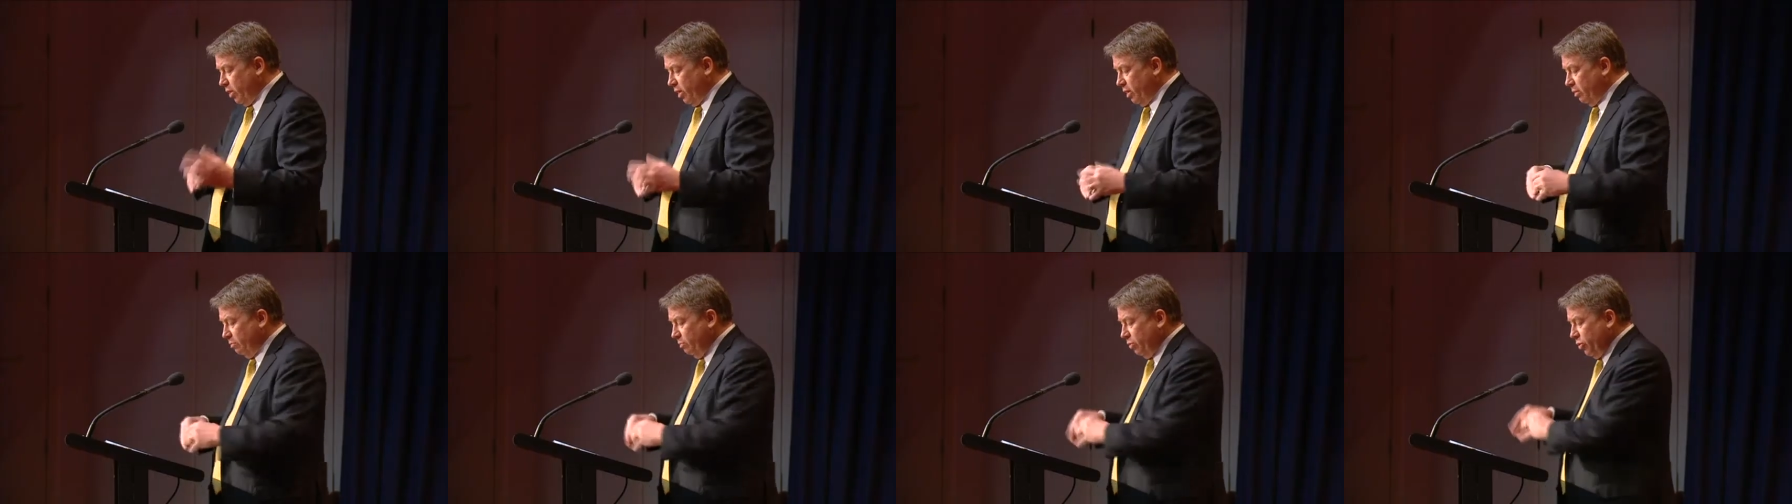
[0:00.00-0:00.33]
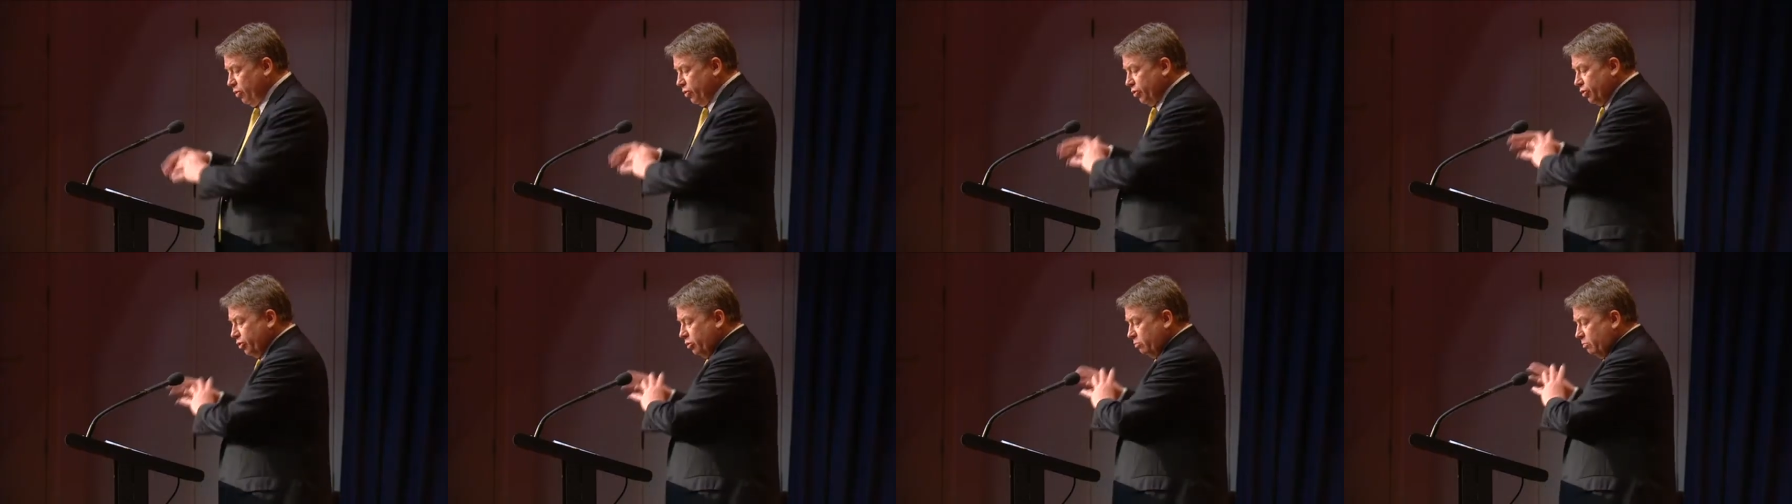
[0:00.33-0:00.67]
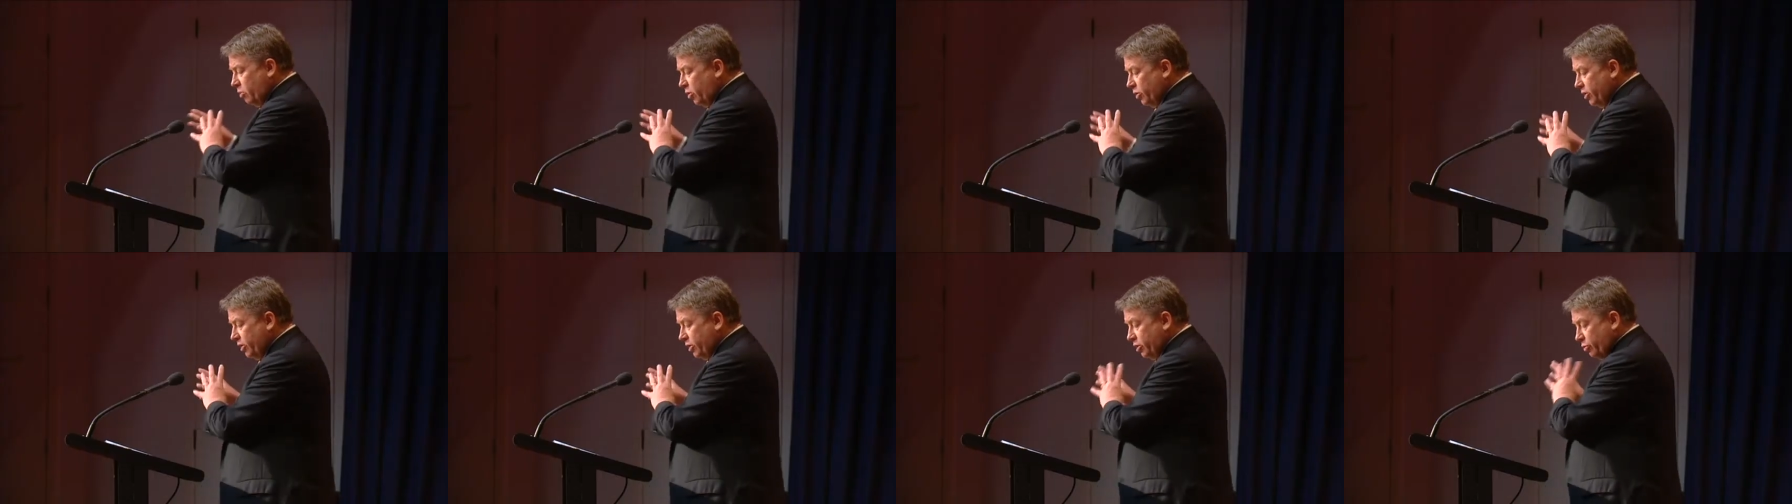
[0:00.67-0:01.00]
and a personal
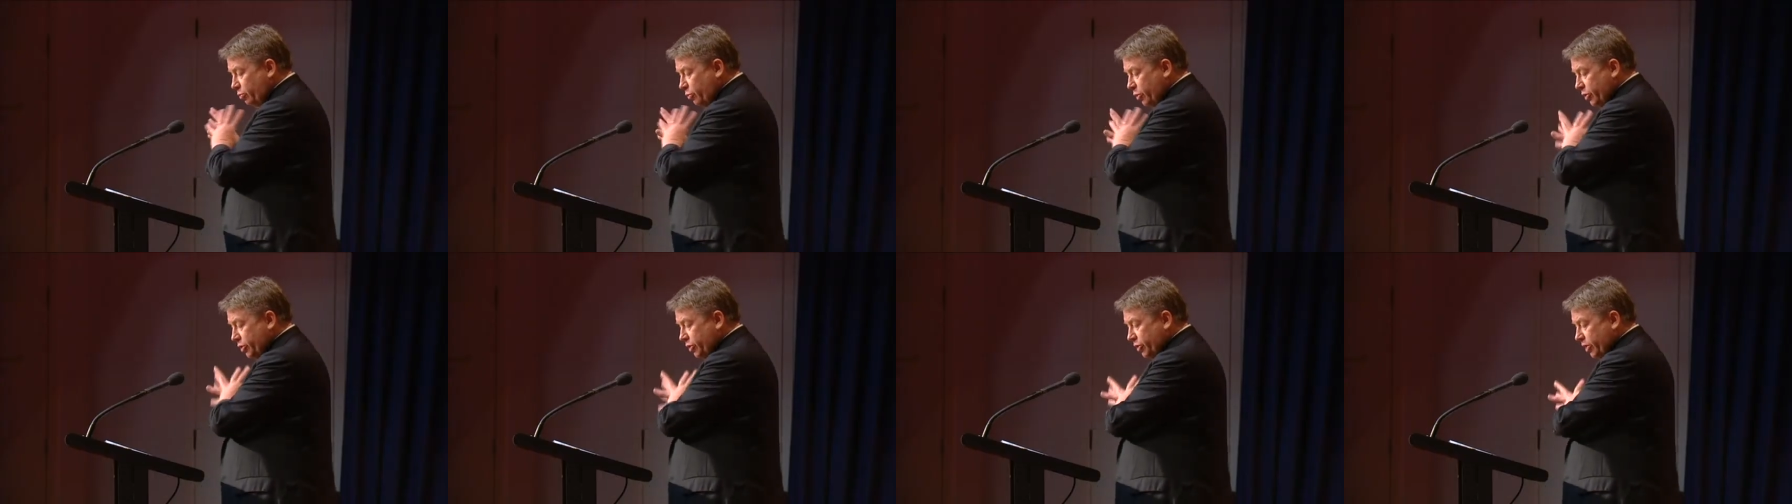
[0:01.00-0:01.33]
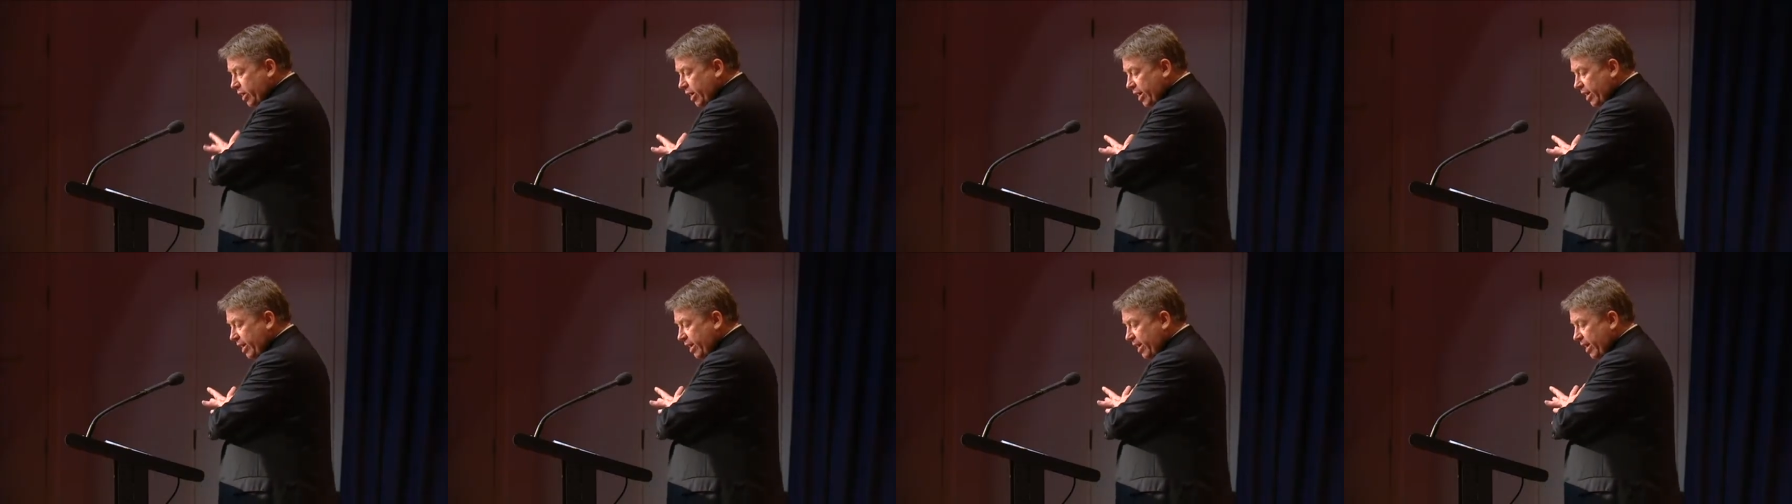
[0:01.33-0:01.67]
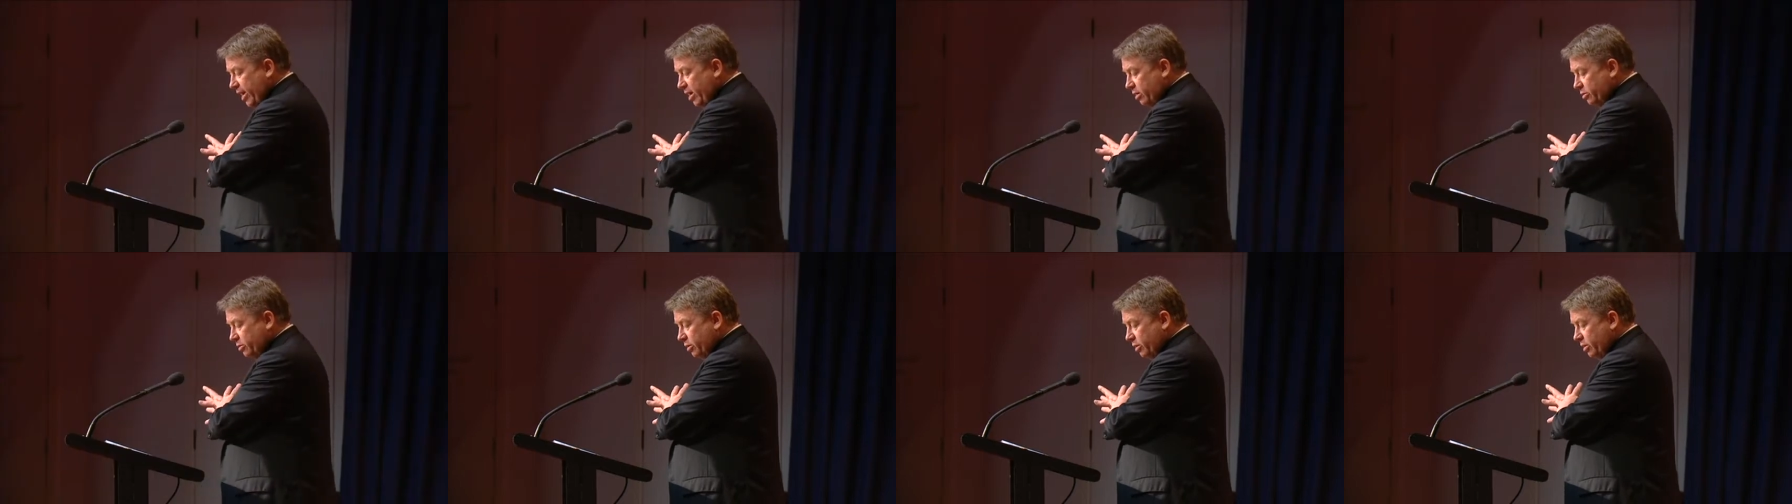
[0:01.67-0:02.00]
body to which they
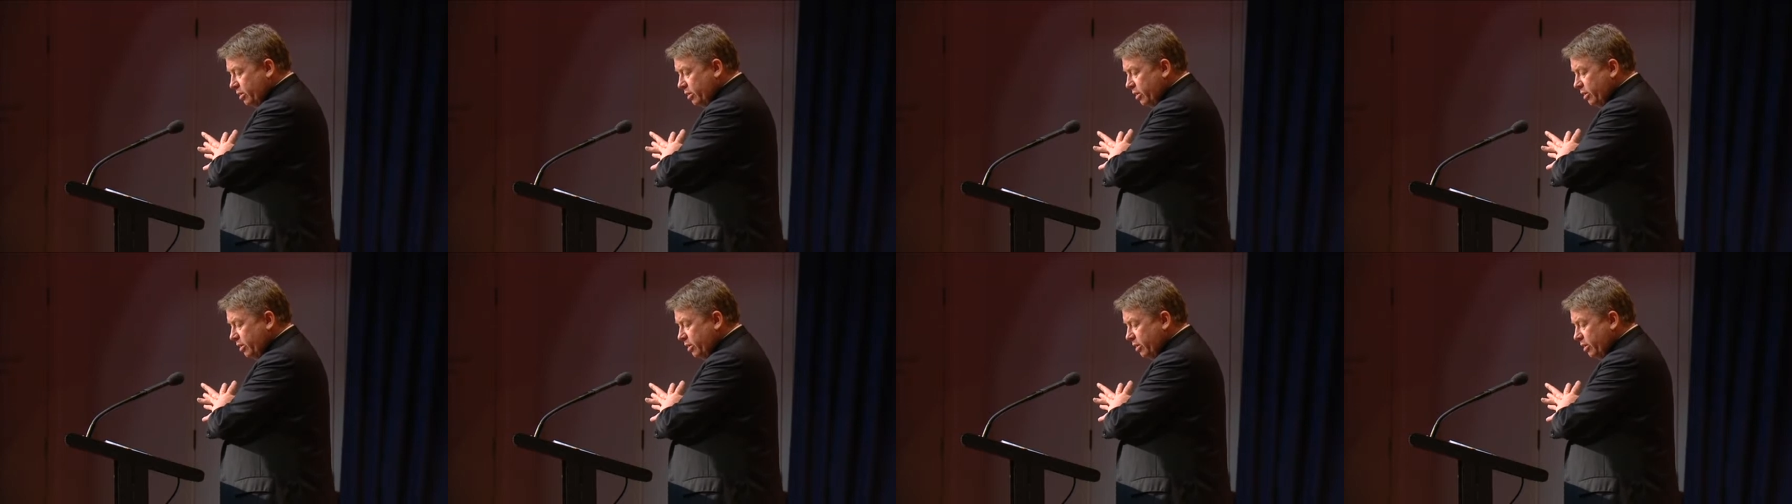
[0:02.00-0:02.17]
account.